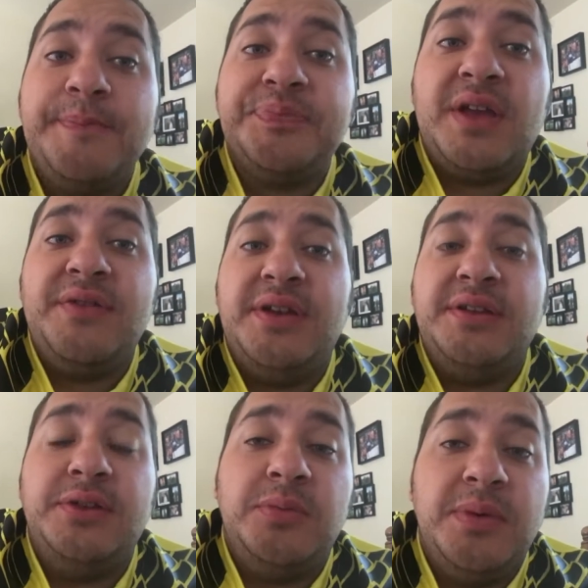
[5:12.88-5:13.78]
I've gotten a
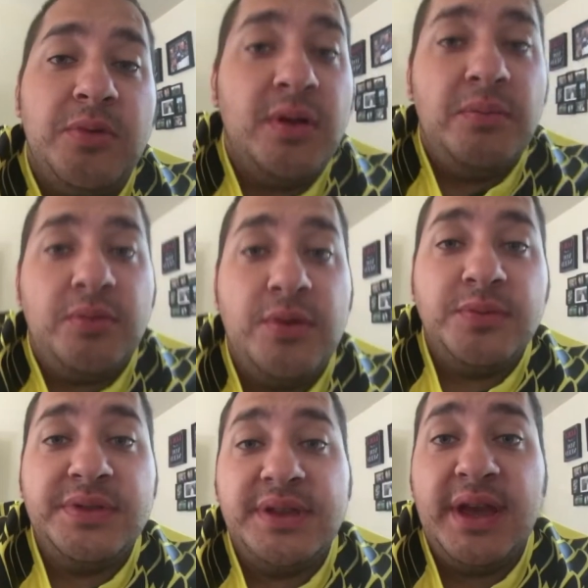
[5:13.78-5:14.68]
little bit more on board
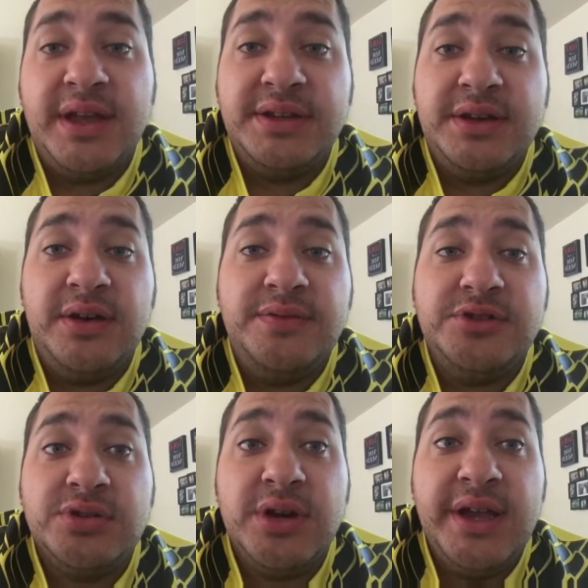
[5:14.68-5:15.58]
with the idea of
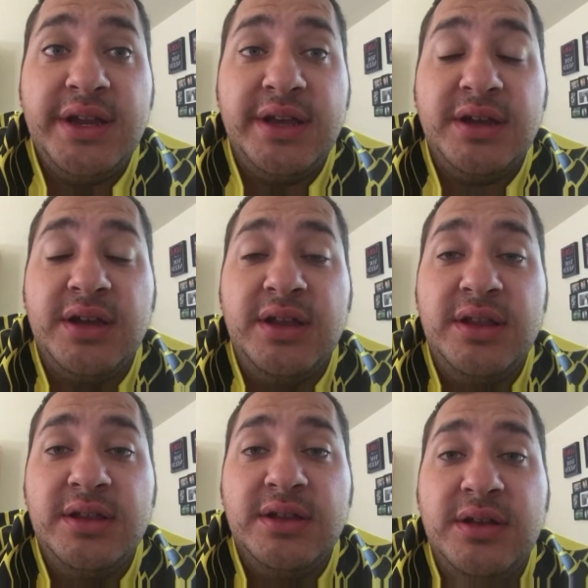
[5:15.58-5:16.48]
trading
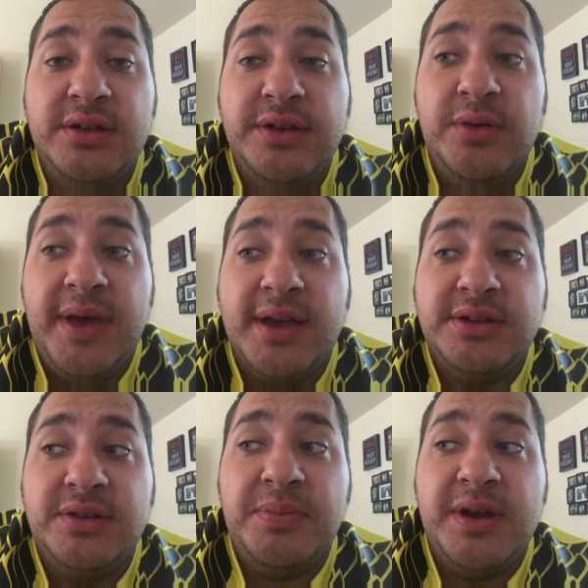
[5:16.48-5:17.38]
Khalil Mack
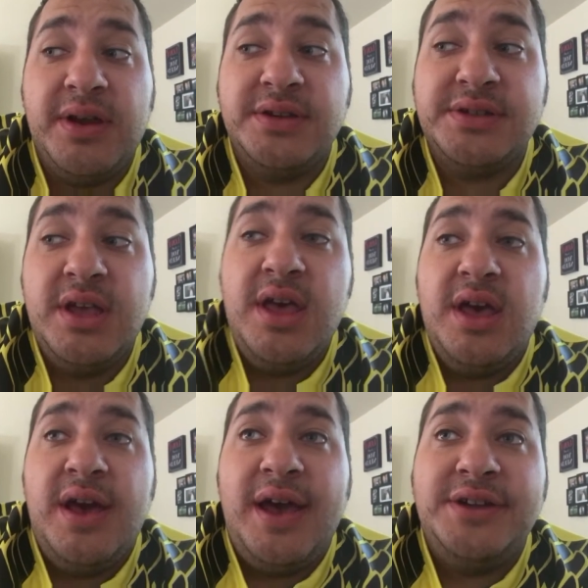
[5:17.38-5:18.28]
to the Bears.
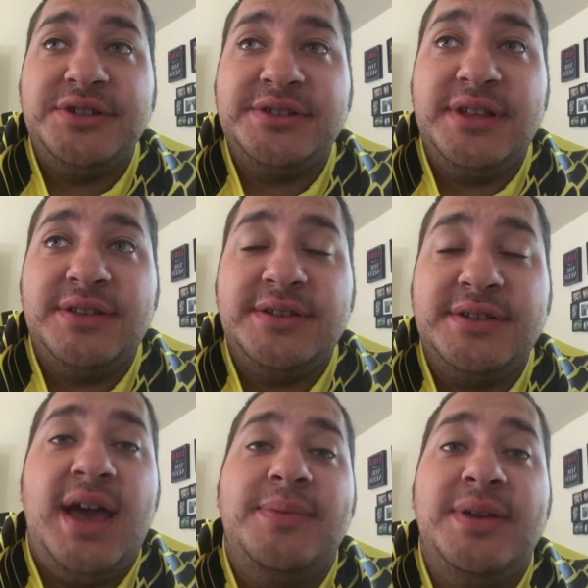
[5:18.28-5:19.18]
I just think the
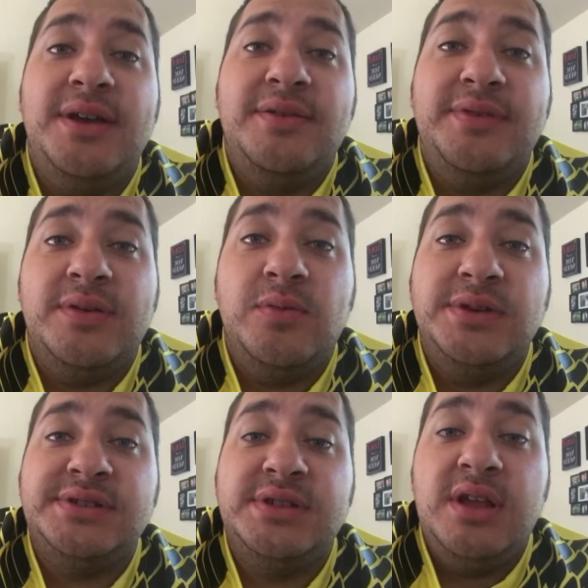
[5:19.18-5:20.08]
timing of it
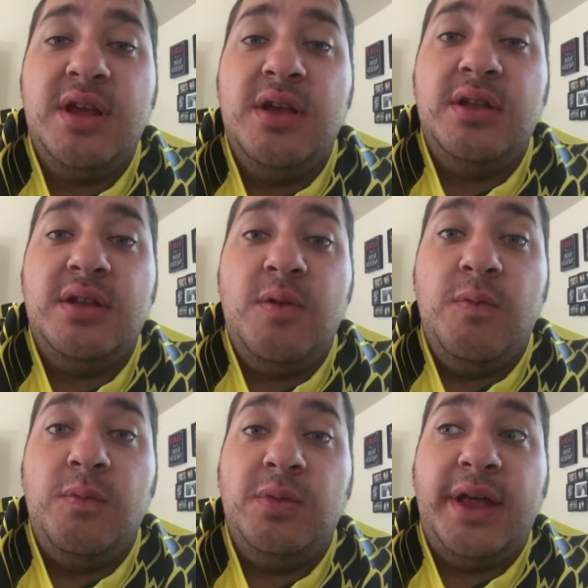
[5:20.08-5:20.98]
was
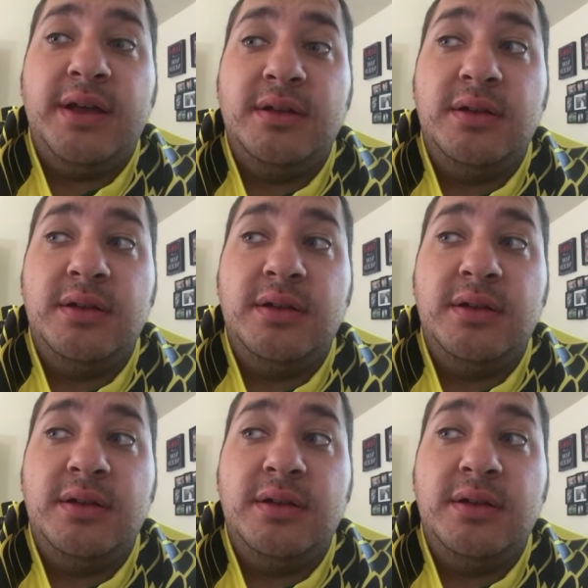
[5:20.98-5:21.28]
like